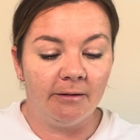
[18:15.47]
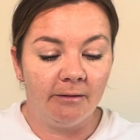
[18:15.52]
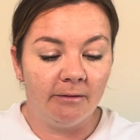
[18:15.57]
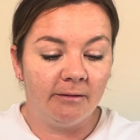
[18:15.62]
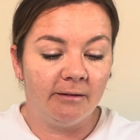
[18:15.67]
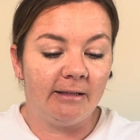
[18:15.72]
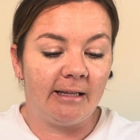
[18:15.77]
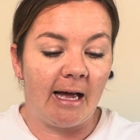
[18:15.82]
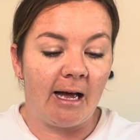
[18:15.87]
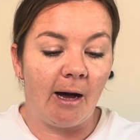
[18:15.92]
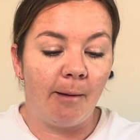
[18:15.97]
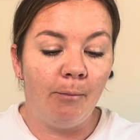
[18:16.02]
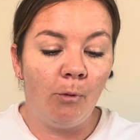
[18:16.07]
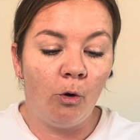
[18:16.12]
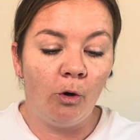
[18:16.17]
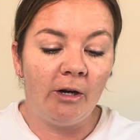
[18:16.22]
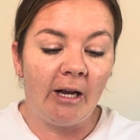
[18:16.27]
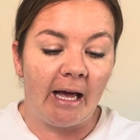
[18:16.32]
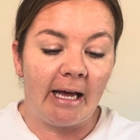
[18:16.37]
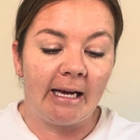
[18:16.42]
they are
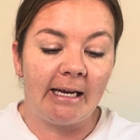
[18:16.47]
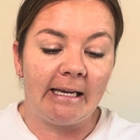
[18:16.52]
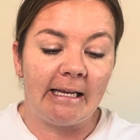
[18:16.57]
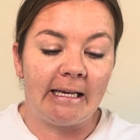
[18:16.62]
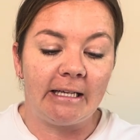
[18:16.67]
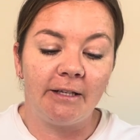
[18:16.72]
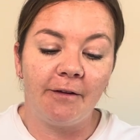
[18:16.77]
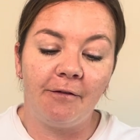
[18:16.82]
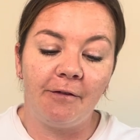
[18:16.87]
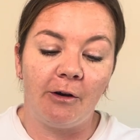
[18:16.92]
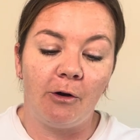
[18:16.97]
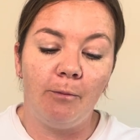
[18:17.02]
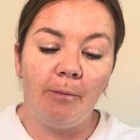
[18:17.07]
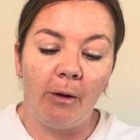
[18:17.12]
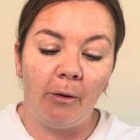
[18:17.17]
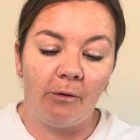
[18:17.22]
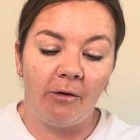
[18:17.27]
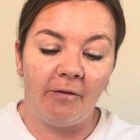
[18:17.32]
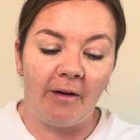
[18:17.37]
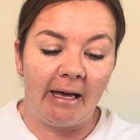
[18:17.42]
more likely to feel
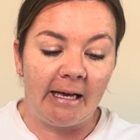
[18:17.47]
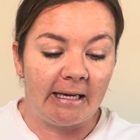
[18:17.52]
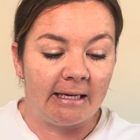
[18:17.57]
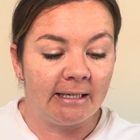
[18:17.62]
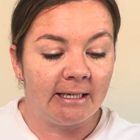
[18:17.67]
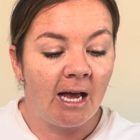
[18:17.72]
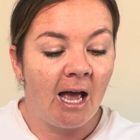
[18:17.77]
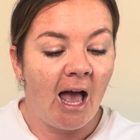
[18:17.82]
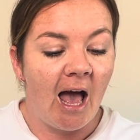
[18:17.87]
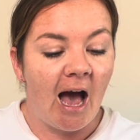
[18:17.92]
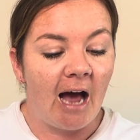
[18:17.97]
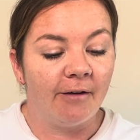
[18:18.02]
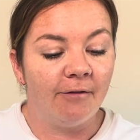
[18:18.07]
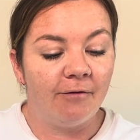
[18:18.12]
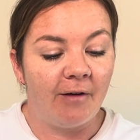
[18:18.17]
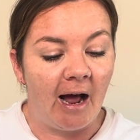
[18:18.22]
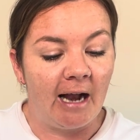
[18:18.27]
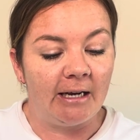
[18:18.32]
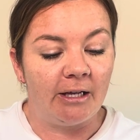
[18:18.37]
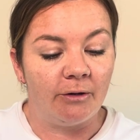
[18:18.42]
motivated and
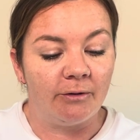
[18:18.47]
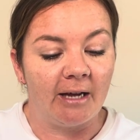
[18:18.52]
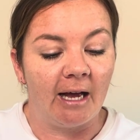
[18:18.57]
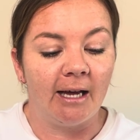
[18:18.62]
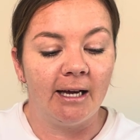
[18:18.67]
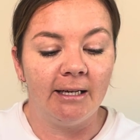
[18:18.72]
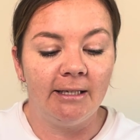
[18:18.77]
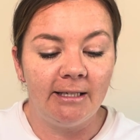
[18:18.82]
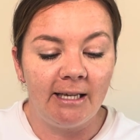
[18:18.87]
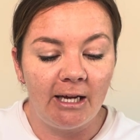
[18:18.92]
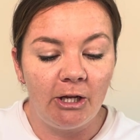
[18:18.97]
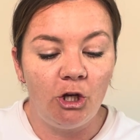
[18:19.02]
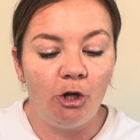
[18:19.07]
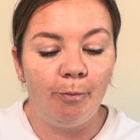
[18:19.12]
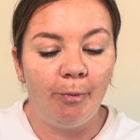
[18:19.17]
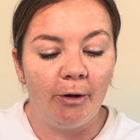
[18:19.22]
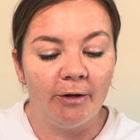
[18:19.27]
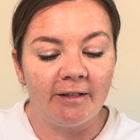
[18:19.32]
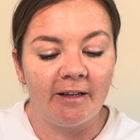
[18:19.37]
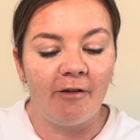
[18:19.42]
valued and continue
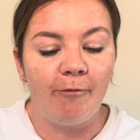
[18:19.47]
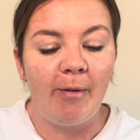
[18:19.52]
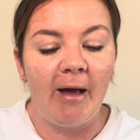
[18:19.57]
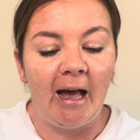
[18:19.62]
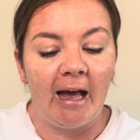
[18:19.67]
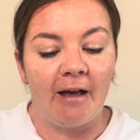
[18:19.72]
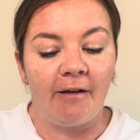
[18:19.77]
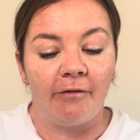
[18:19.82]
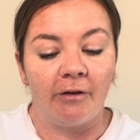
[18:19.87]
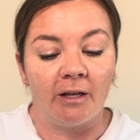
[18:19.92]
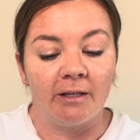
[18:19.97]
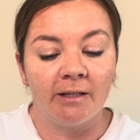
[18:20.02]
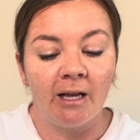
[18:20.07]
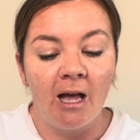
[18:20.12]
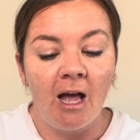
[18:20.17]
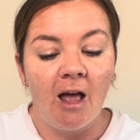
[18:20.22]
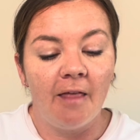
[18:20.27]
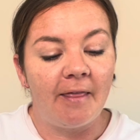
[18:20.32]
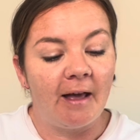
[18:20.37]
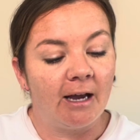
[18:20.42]
positive behaviours
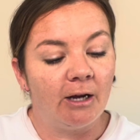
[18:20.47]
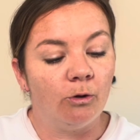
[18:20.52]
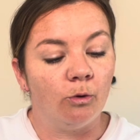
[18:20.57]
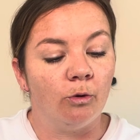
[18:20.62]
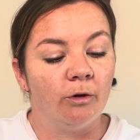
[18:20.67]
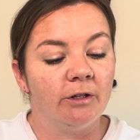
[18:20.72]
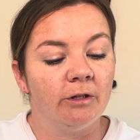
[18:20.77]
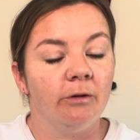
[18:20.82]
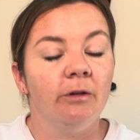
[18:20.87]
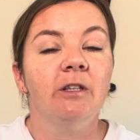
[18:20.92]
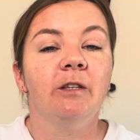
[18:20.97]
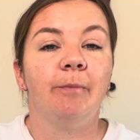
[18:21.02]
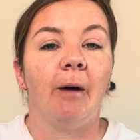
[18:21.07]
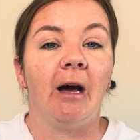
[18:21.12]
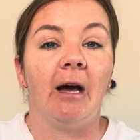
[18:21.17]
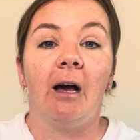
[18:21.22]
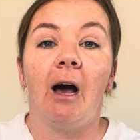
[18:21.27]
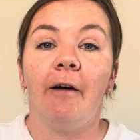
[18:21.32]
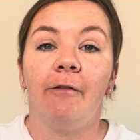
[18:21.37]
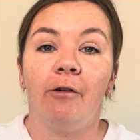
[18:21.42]
that can also
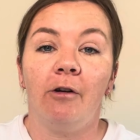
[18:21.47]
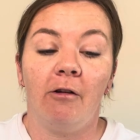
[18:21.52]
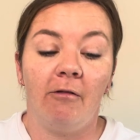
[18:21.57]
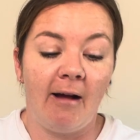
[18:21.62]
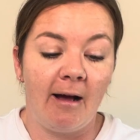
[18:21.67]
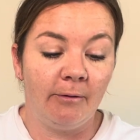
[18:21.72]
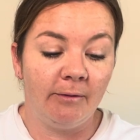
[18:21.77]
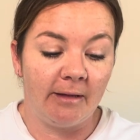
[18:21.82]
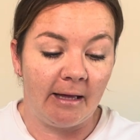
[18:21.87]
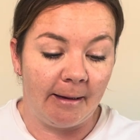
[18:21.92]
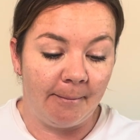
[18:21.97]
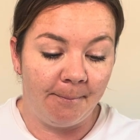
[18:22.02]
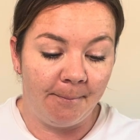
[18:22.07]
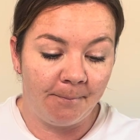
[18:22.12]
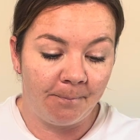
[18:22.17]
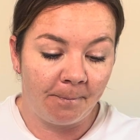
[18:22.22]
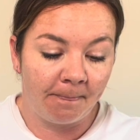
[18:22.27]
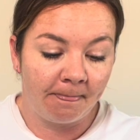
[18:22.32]
inspire others around them.